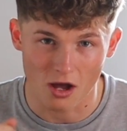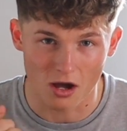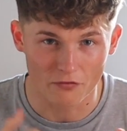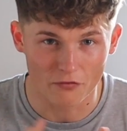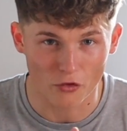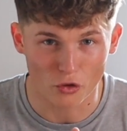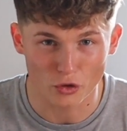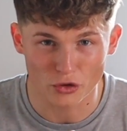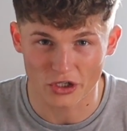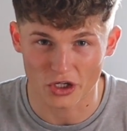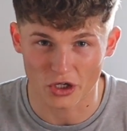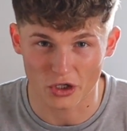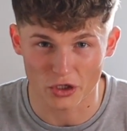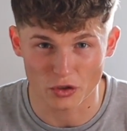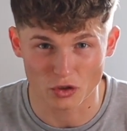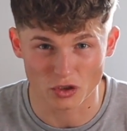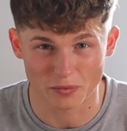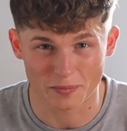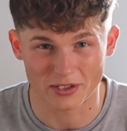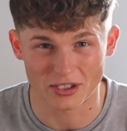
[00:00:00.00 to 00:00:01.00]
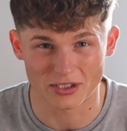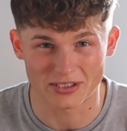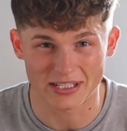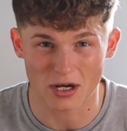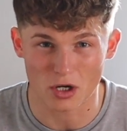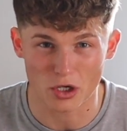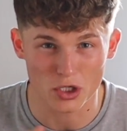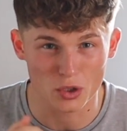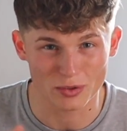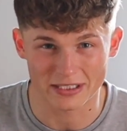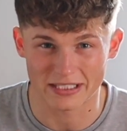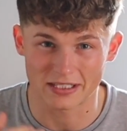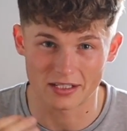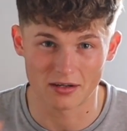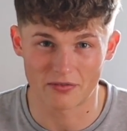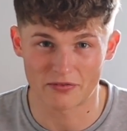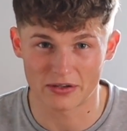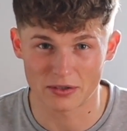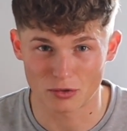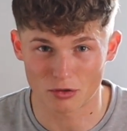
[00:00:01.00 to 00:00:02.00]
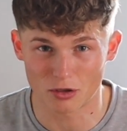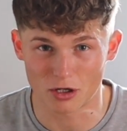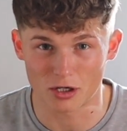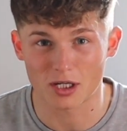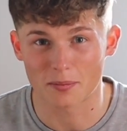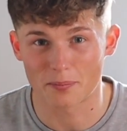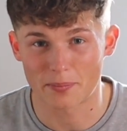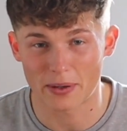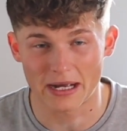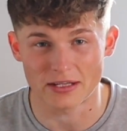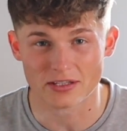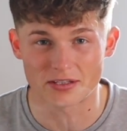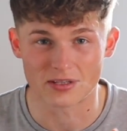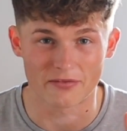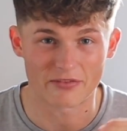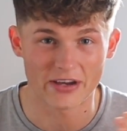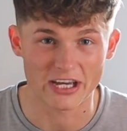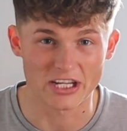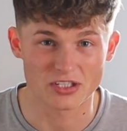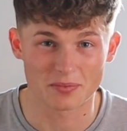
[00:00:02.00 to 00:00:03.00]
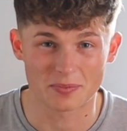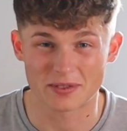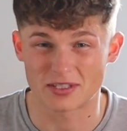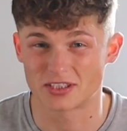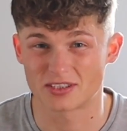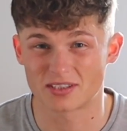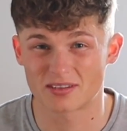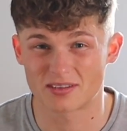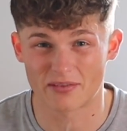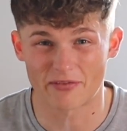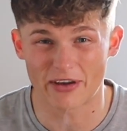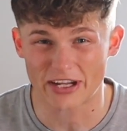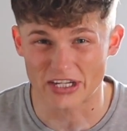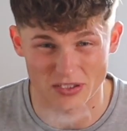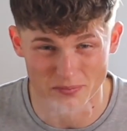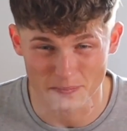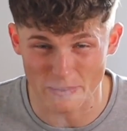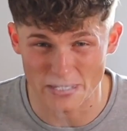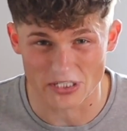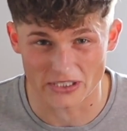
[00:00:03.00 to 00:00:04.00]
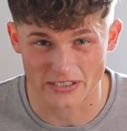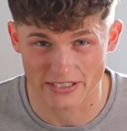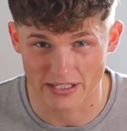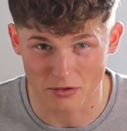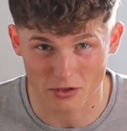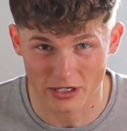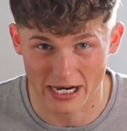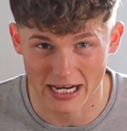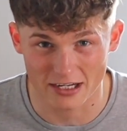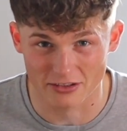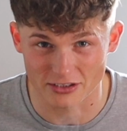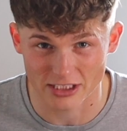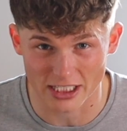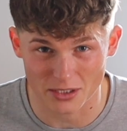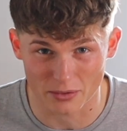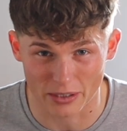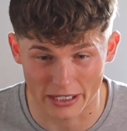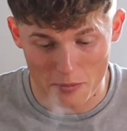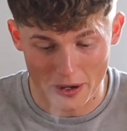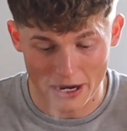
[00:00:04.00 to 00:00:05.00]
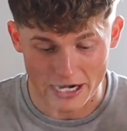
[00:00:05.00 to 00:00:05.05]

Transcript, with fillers: avoid the oils because that oil isn't going to fill you up compared to the veg because the veg is basically zero calories anyway.